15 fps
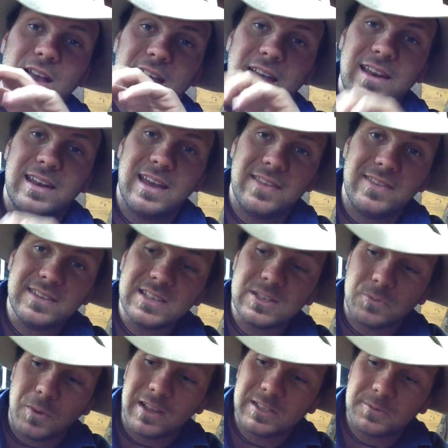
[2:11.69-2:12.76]
And this
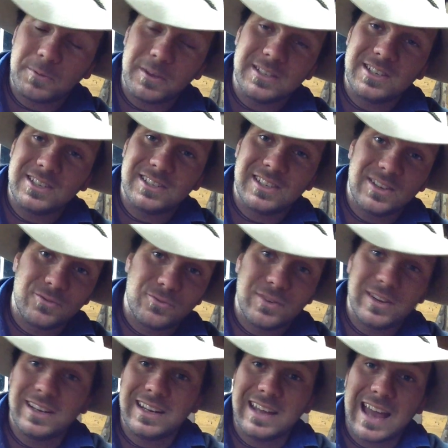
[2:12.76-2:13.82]
is one species that
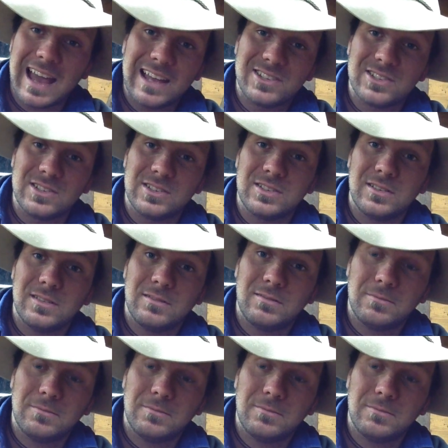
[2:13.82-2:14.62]
really hasn't